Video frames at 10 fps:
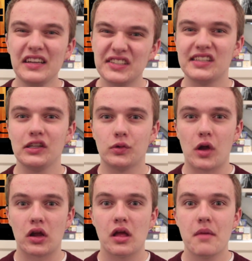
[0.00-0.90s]
Not just a little
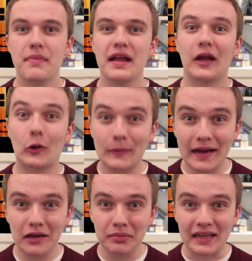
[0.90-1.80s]
wrong, but
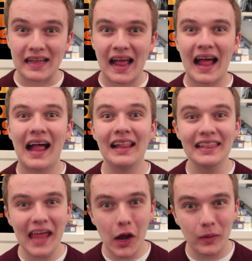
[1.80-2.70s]
incredibly,
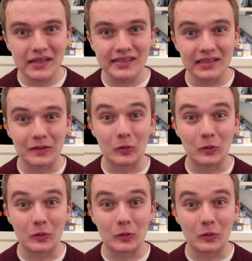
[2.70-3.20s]
hilariously